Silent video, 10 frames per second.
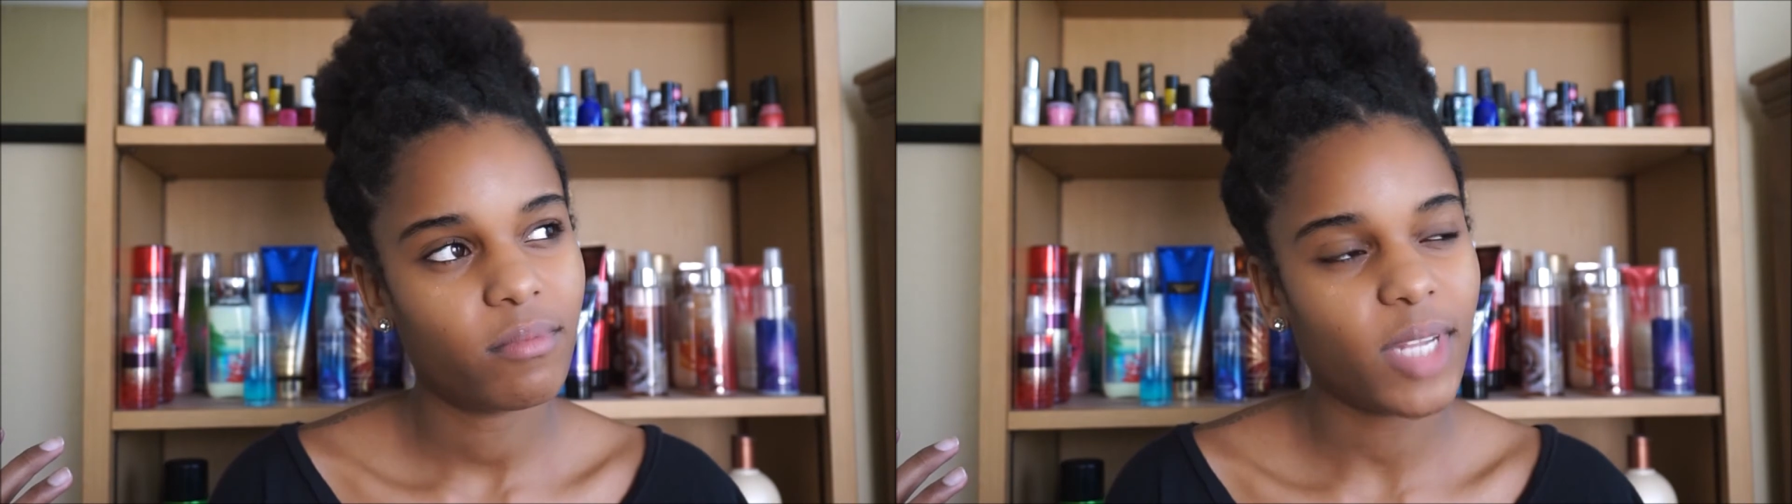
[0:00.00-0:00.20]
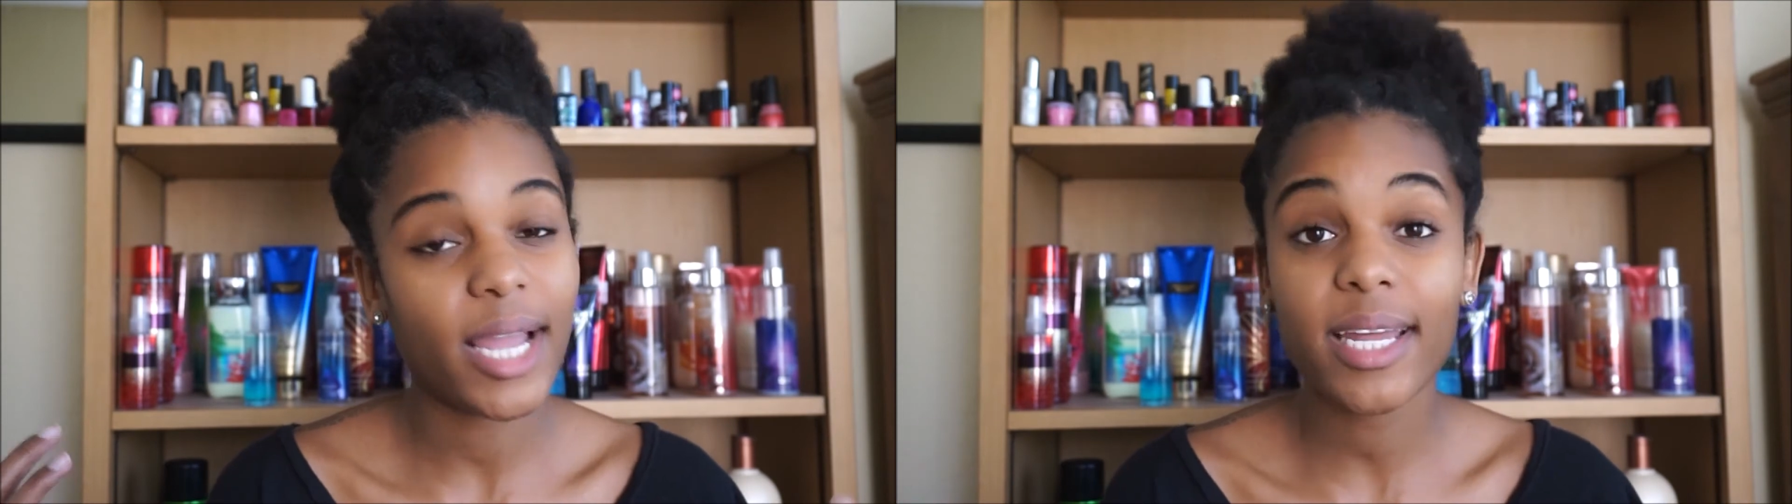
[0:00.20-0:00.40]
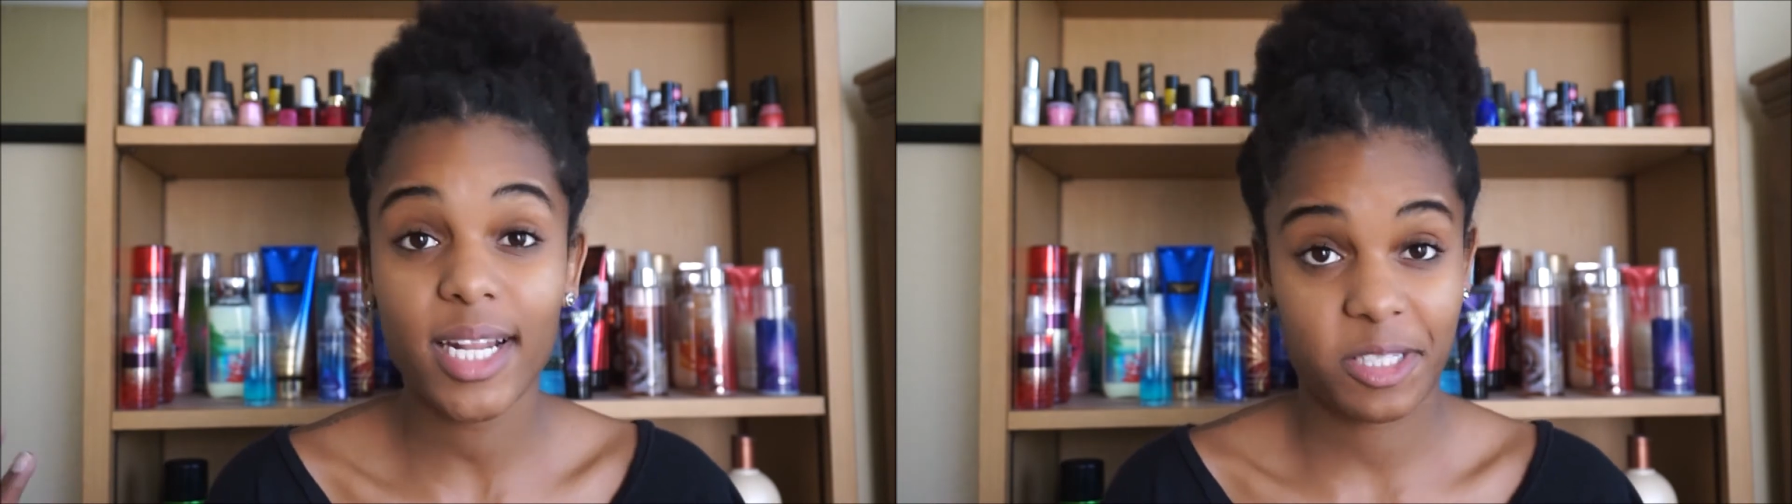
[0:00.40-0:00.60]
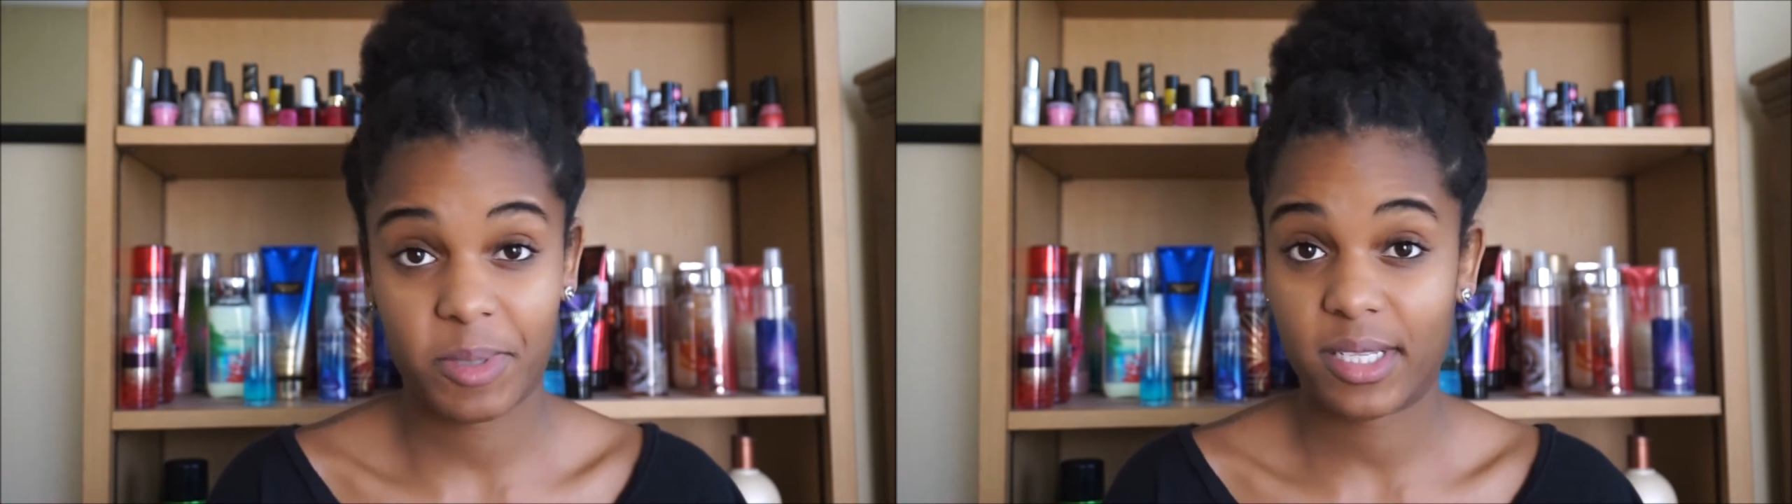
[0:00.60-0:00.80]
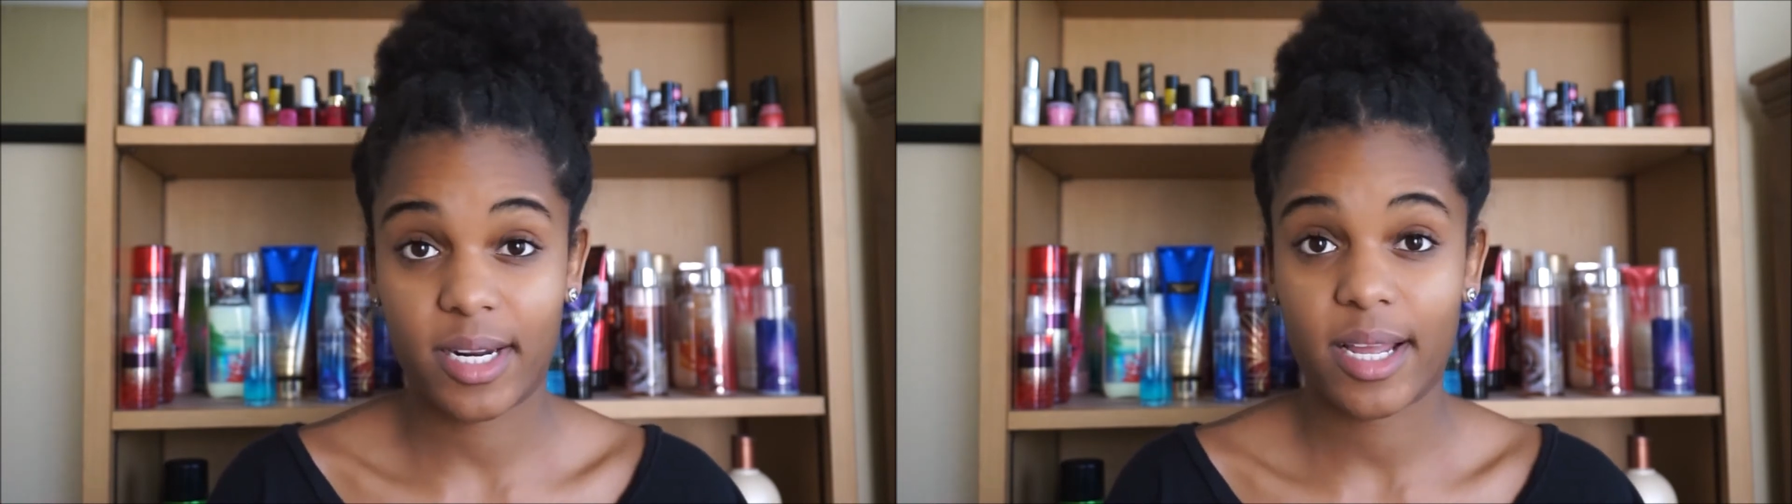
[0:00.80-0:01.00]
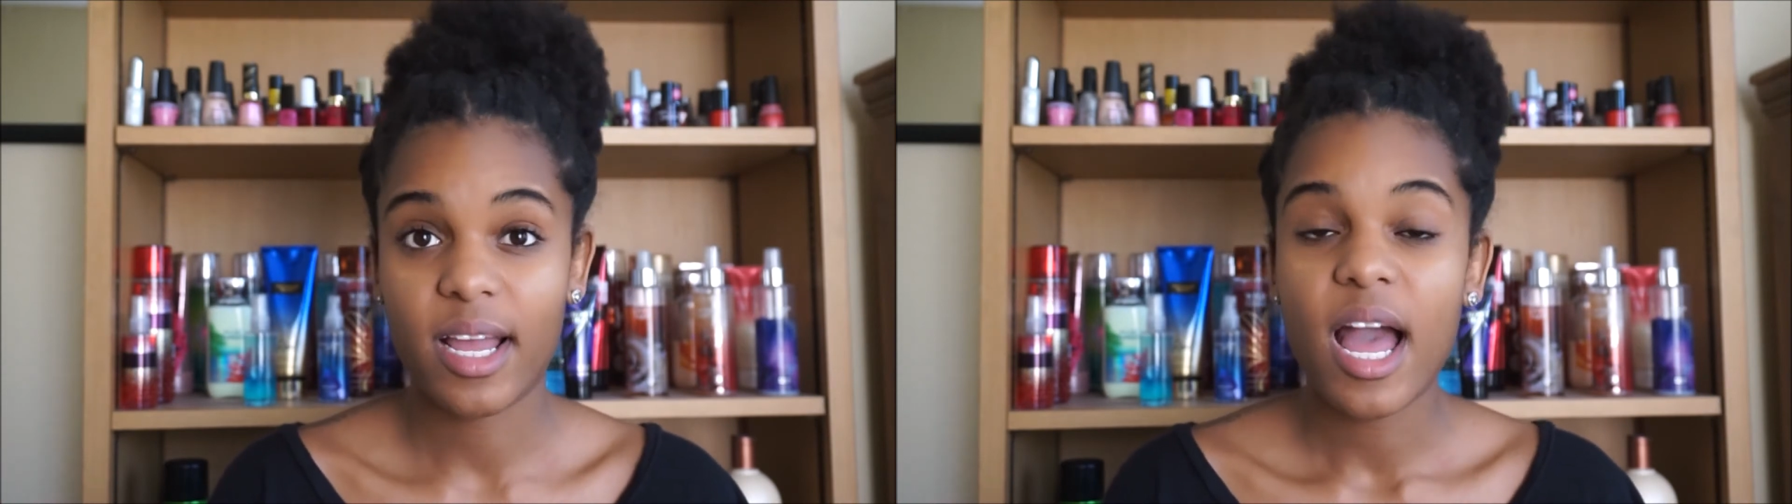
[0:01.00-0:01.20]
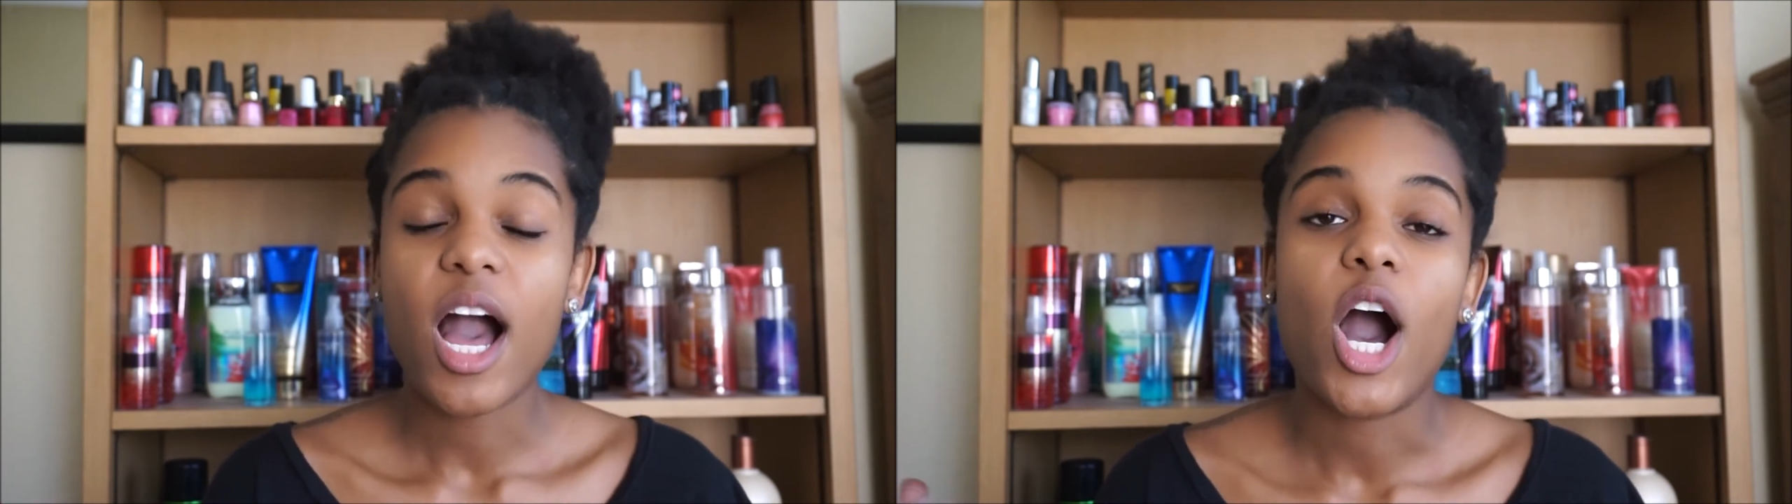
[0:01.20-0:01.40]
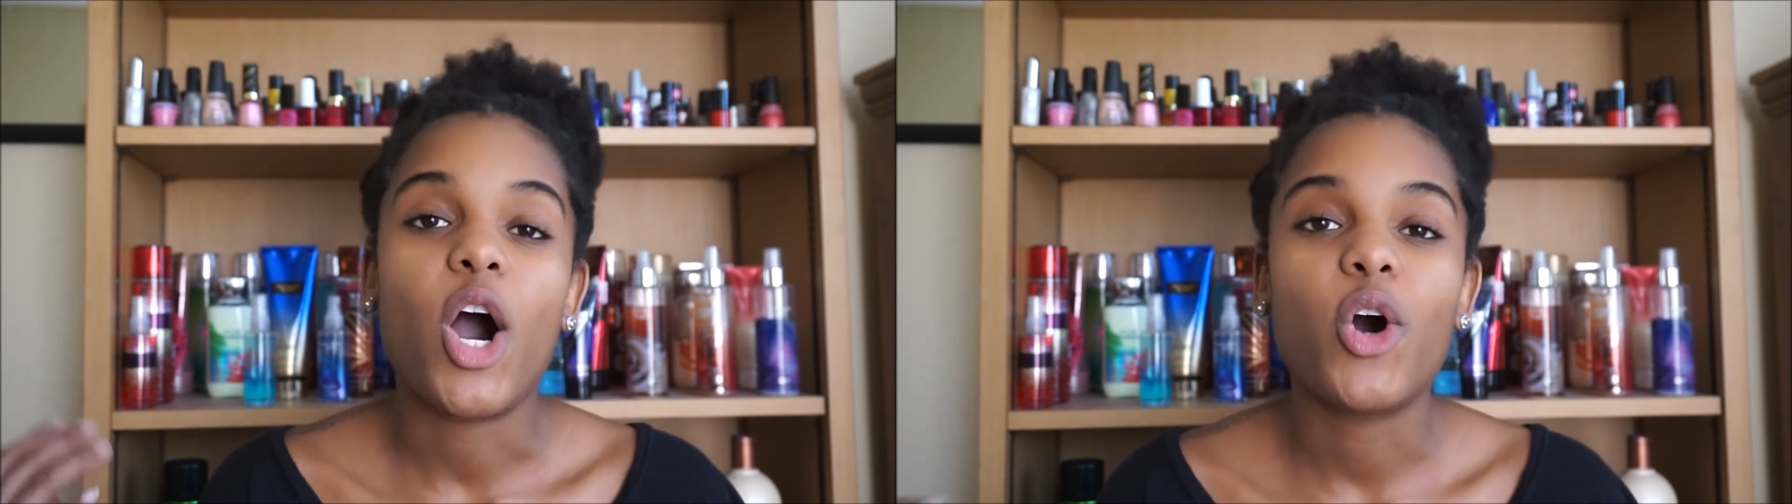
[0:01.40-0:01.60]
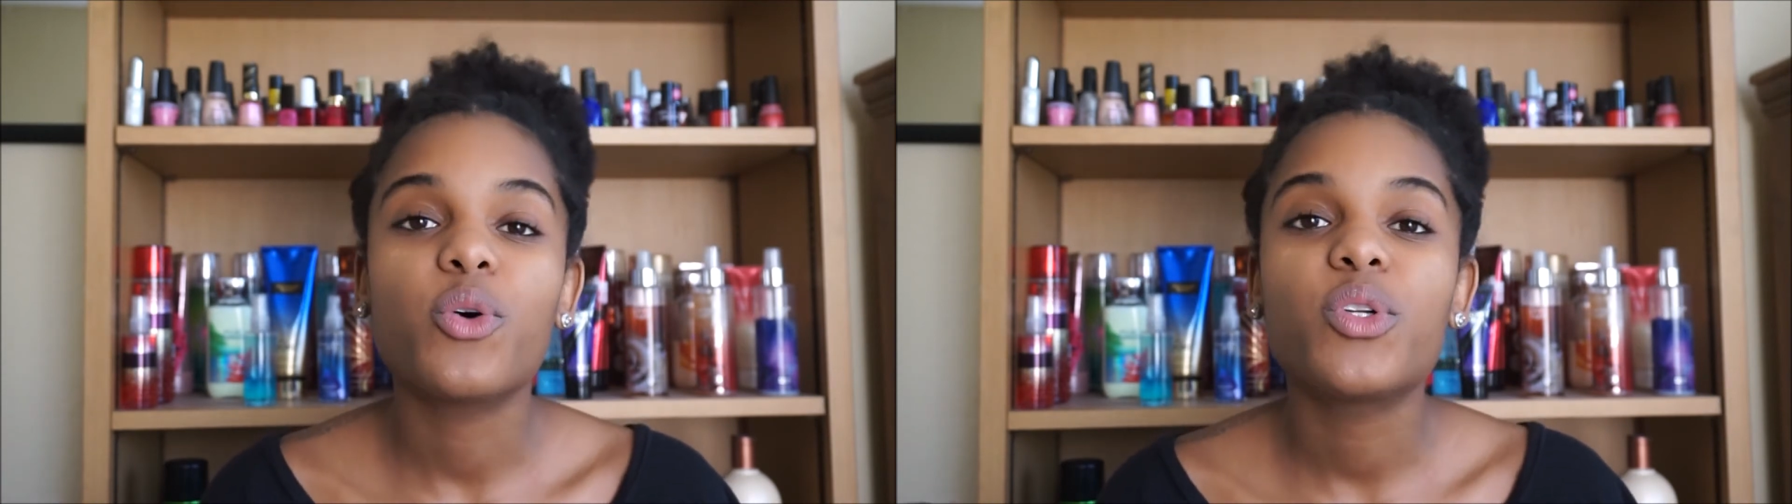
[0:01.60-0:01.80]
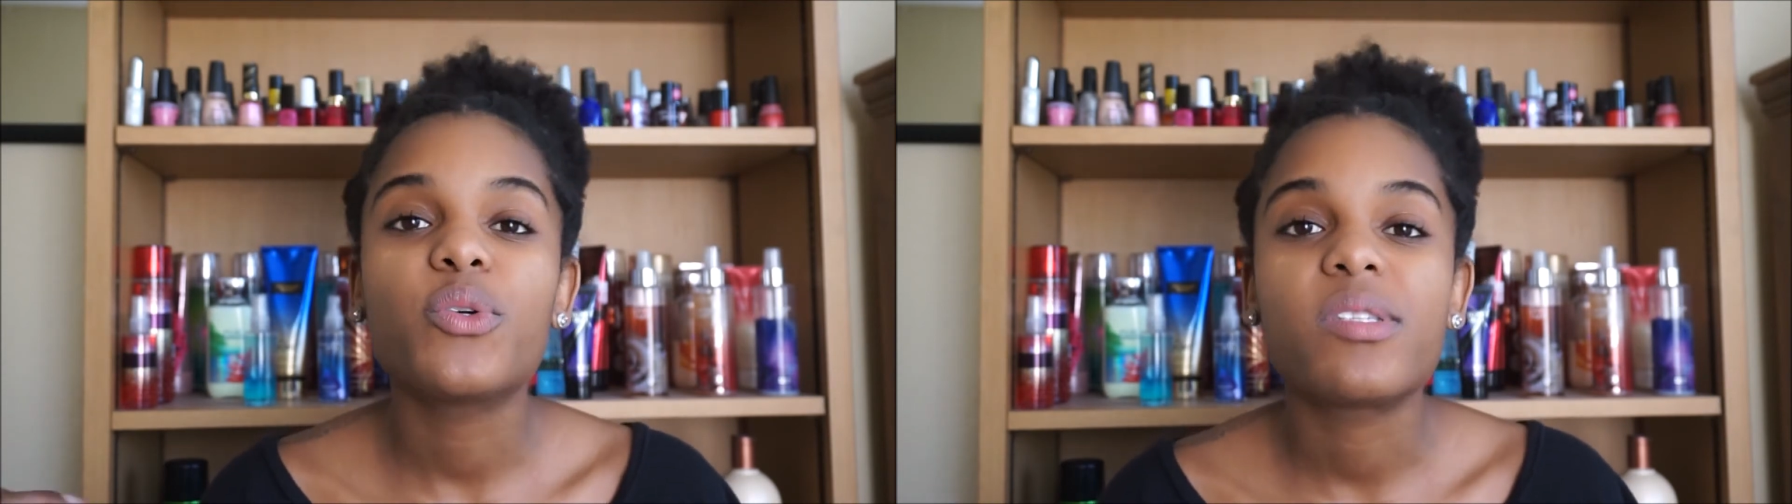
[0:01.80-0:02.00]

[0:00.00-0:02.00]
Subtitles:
I cannot speak today. A whole new